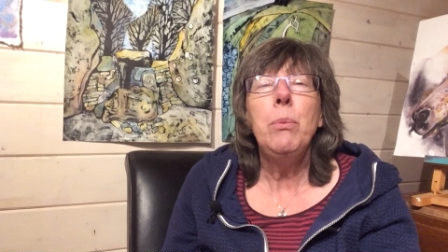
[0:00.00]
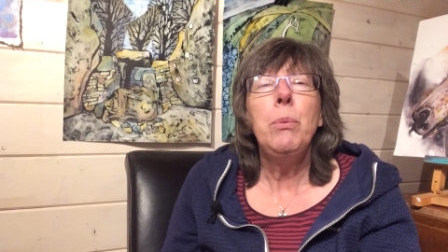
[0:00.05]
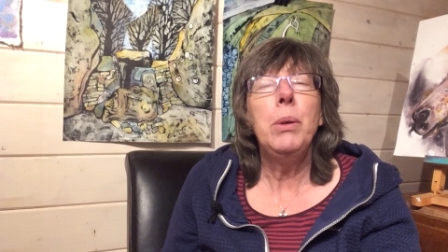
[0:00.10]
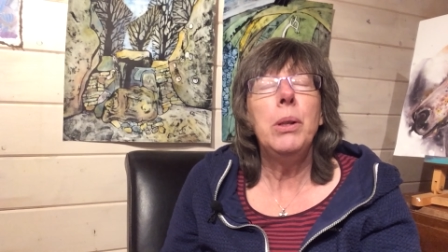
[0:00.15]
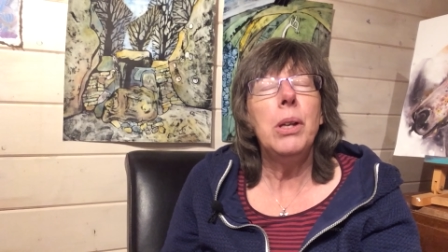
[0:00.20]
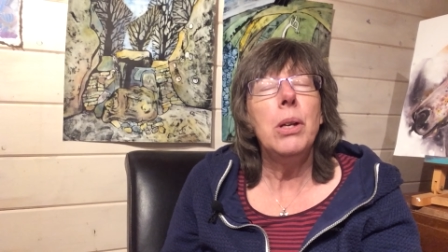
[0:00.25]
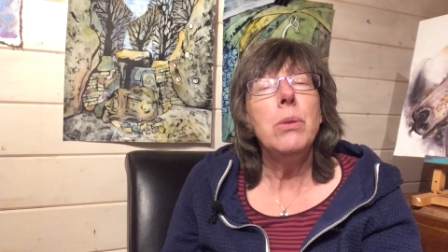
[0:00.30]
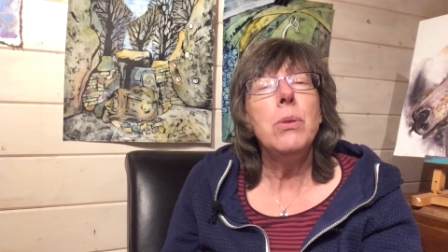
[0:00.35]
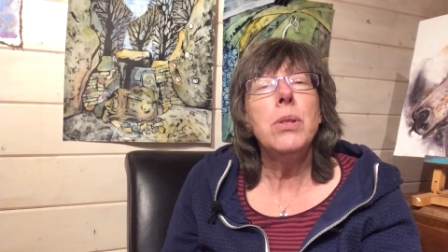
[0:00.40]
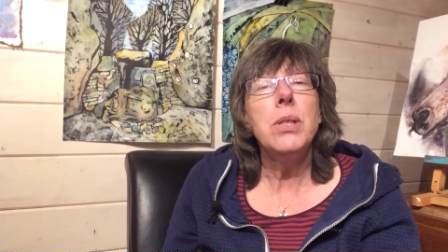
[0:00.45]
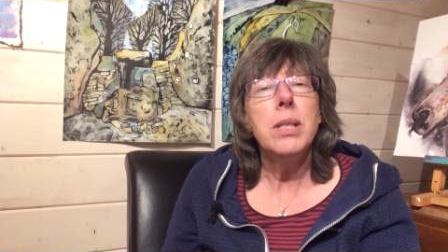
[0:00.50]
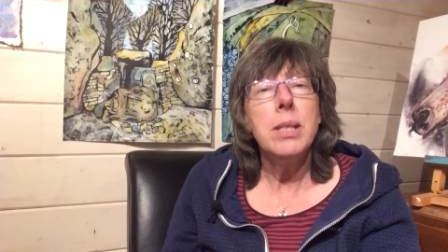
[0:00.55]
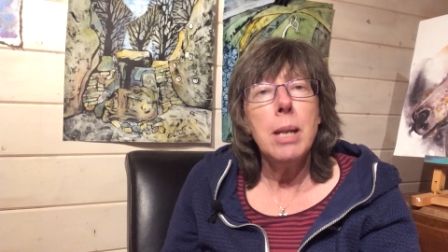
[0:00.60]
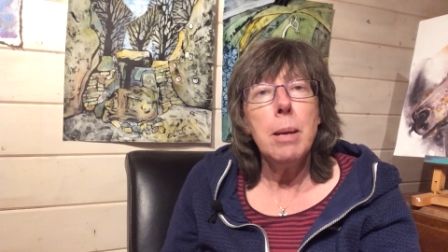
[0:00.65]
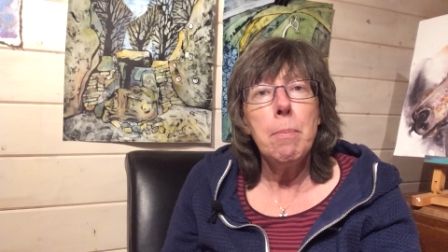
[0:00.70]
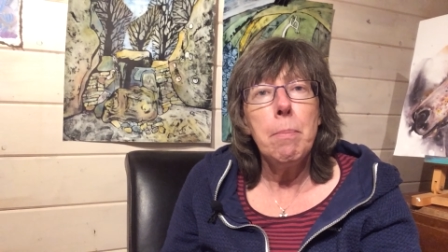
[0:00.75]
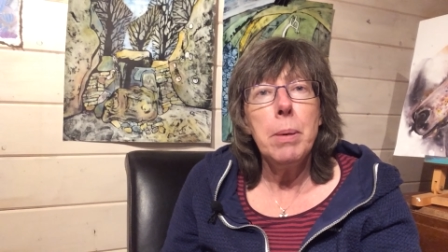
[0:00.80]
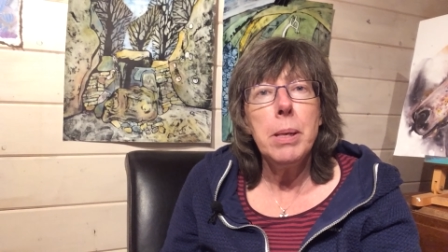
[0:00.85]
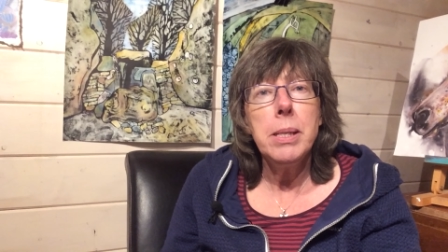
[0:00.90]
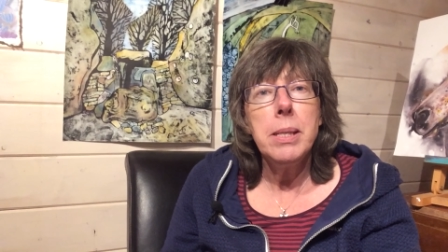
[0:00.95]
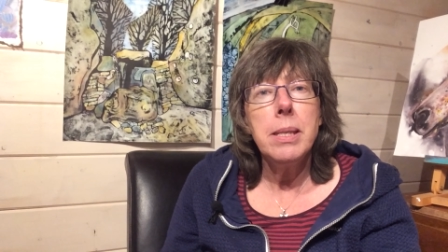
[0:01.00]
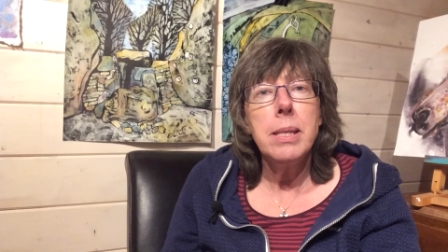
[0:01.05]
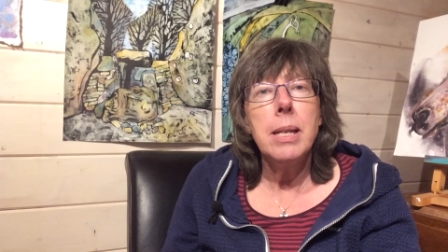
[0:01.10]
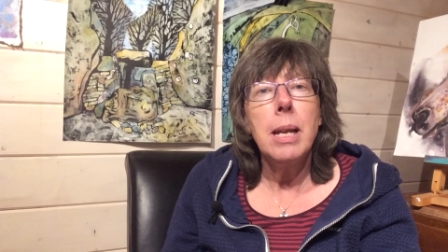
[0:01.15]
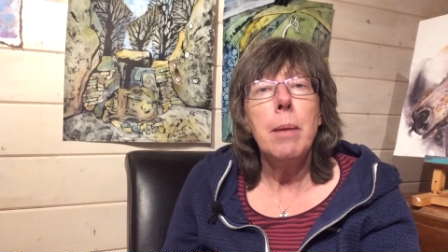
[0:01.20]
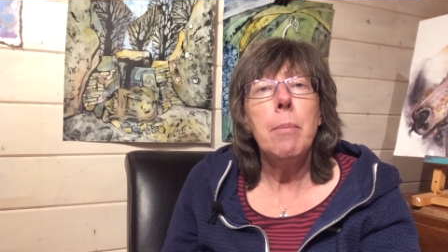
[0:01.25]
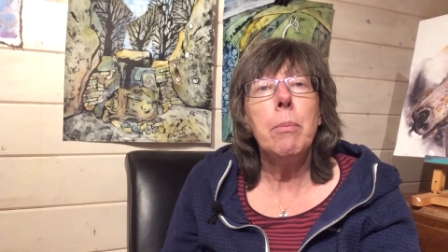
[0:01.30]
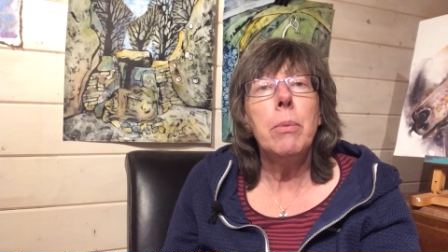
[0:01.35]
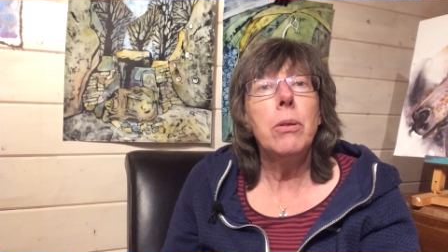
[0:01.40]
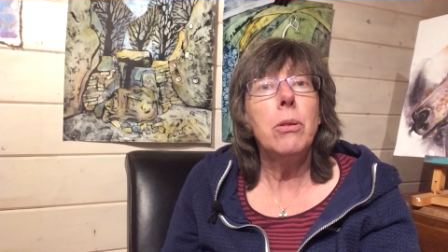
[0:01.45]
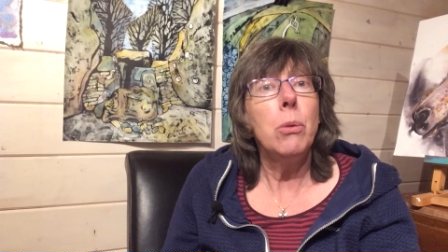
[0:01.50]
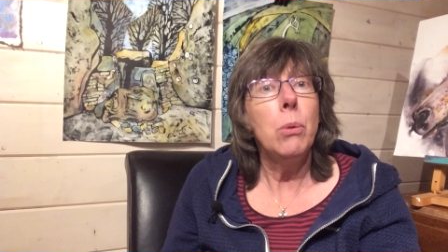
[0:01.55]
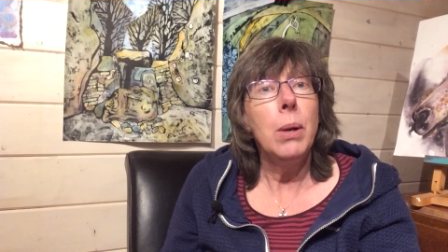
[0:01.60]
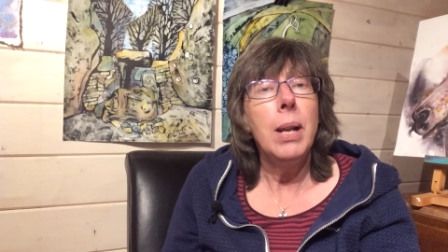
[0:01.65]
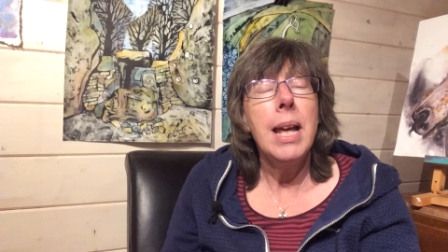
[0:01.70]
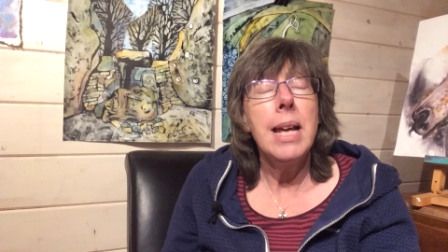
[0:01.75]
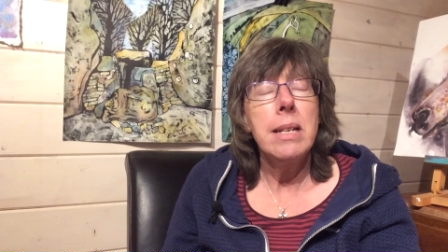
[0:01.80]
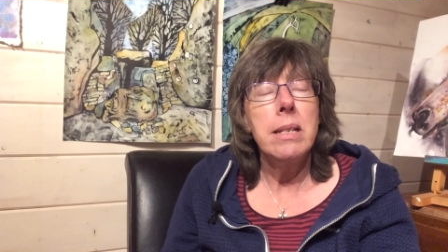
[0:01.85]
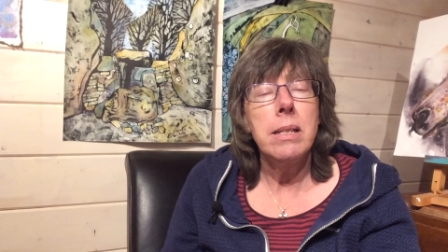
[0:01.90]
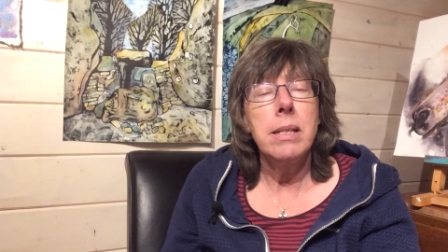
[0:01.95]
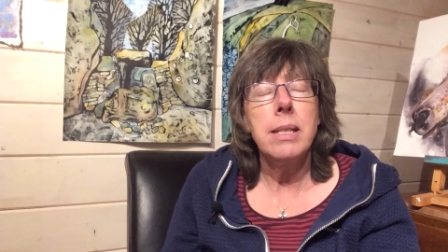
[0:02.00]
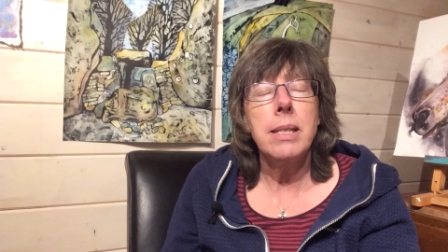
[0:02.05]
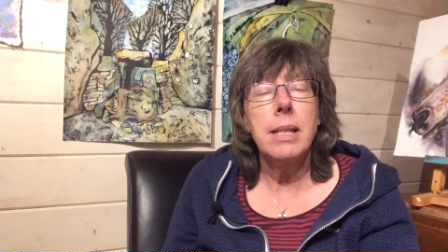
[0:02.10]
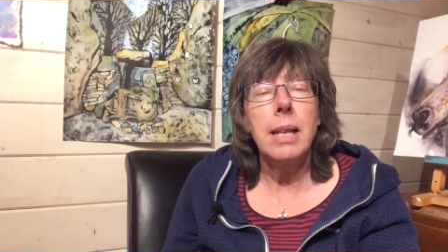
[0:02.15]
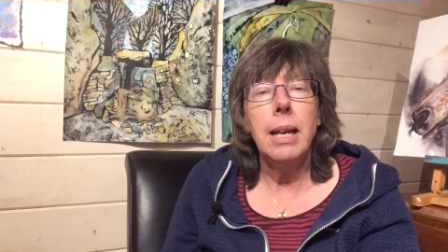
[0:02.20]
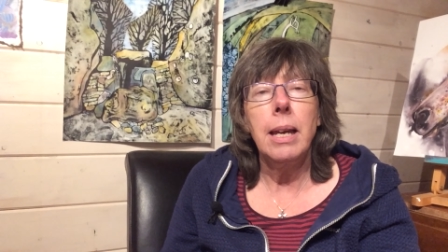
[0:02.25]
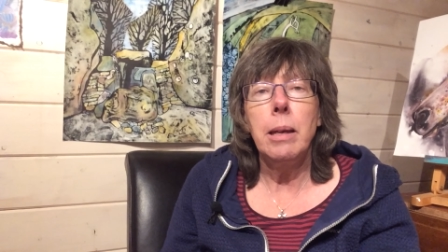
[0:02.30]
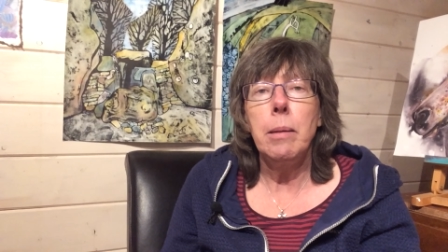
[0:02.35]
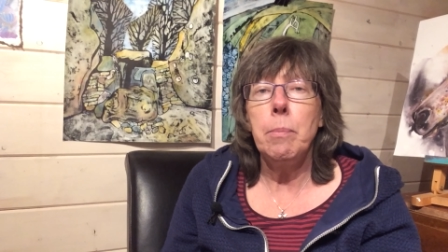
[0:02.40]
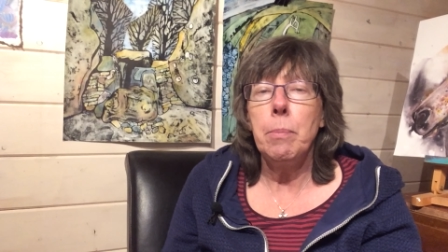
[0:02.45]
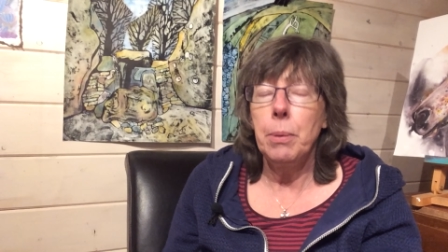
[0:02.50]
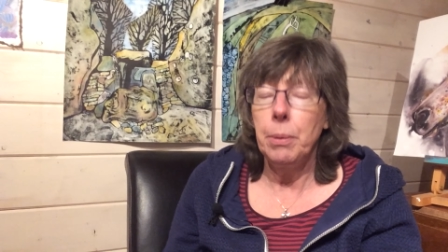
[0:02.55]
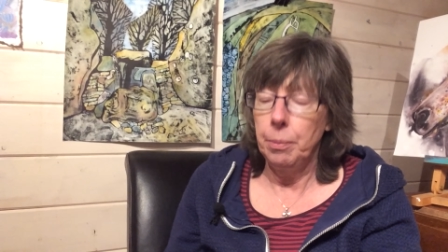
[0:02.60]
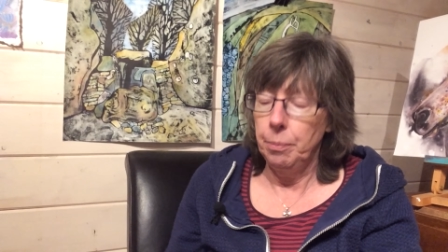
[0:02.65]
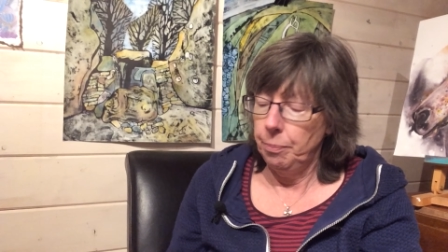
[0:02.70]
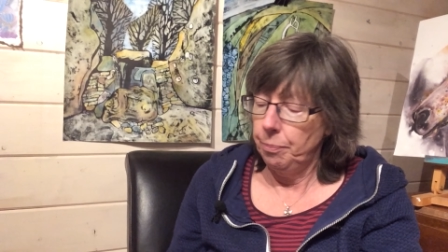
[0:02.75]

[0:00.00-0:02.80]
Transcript: we'll go step by step through a landscape.